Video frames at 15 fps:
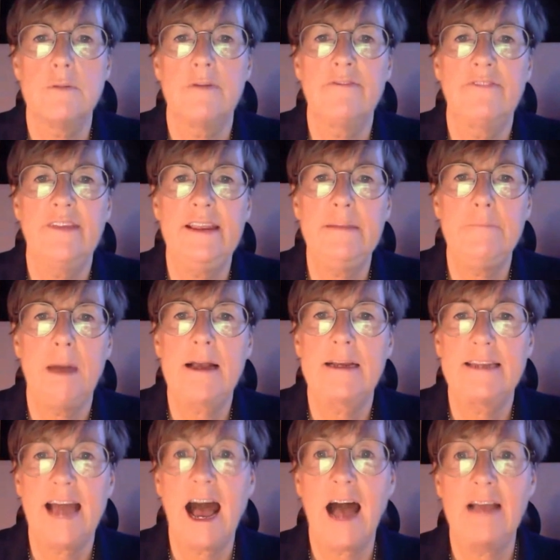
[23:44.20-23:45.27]
feedback
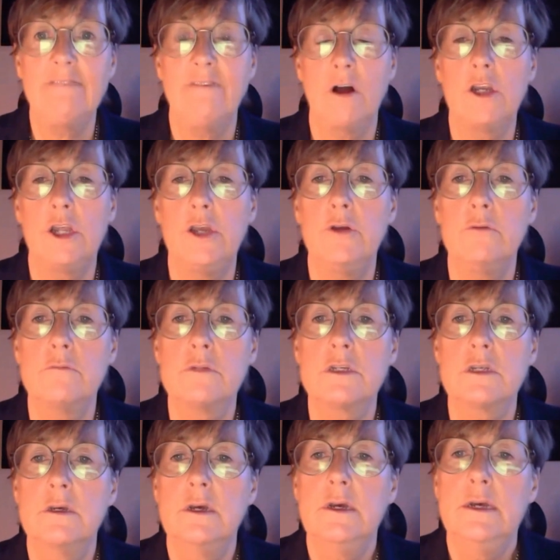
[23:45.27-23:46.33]
at high volumes
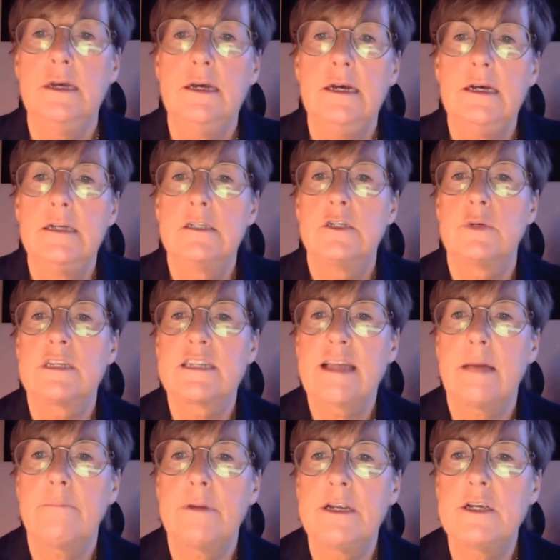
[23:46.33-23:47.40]
to
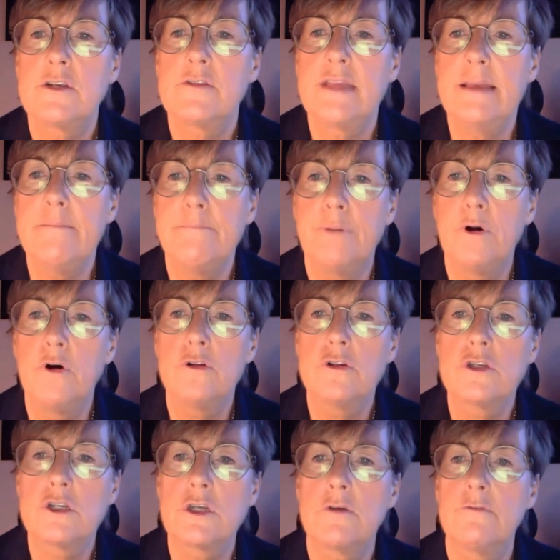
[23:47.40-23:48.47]
establish the
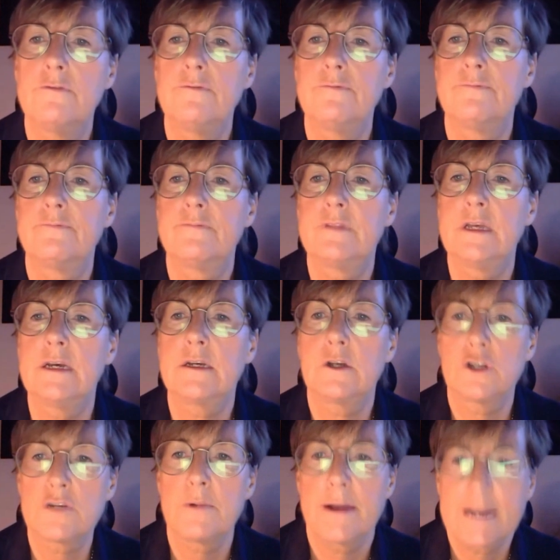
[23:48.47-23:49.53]
importance of the
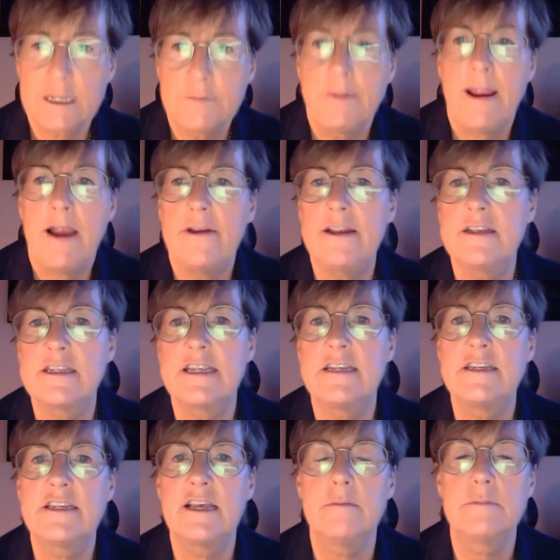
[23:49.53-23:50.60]
customer experience in
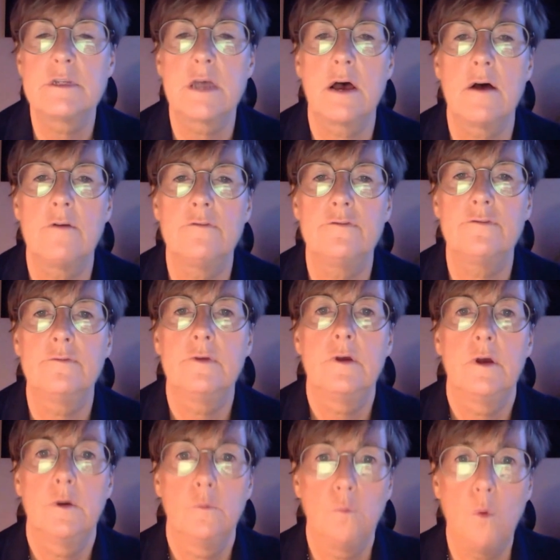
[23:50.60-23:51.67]
terms of
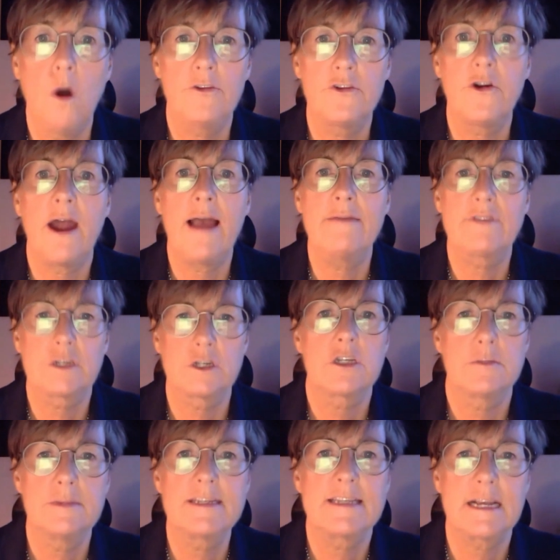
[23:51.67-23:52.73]
what drives
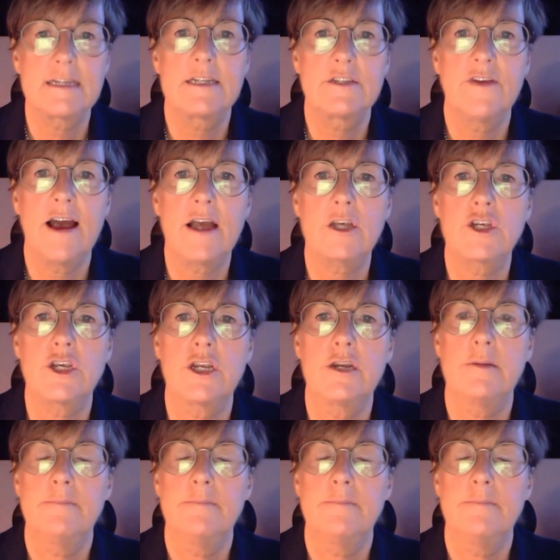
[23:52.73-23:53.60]
customer satisfaction.